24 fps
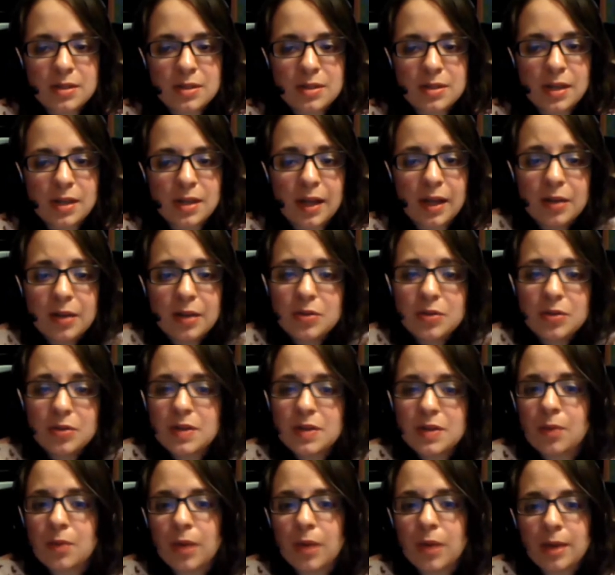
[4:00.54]
and I
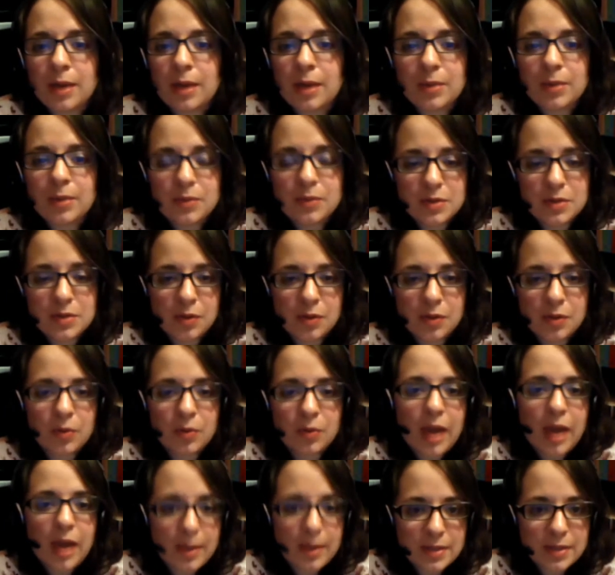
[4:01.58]
understand why, but he was,
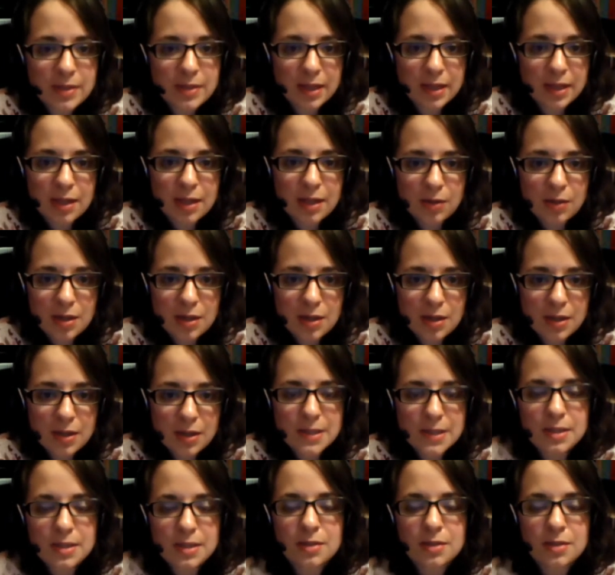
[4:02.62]
Caps Lock Harry,
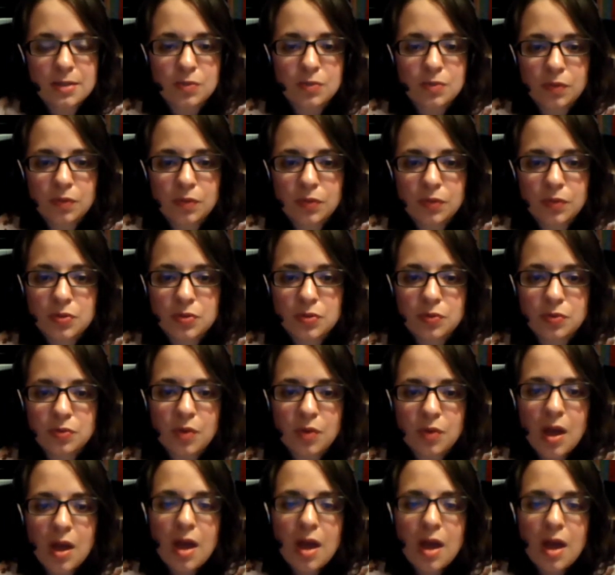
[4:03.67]
as he's referred to
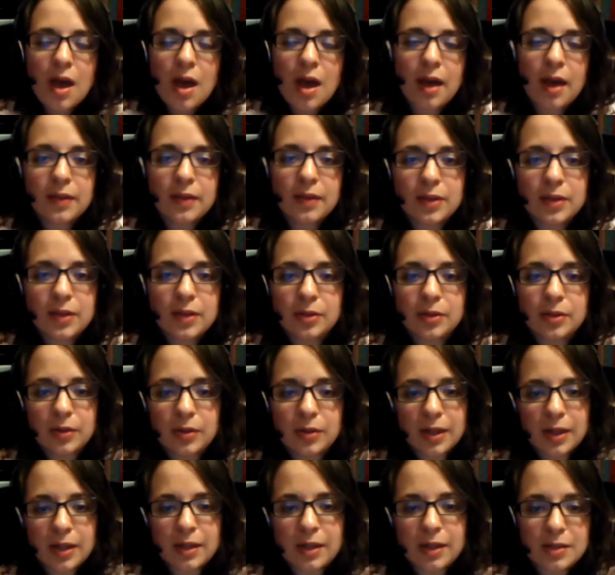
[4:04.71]
on the
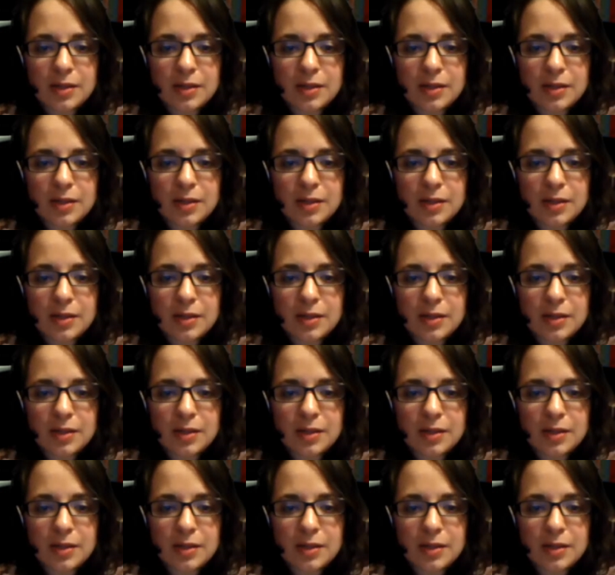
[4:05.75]
internet.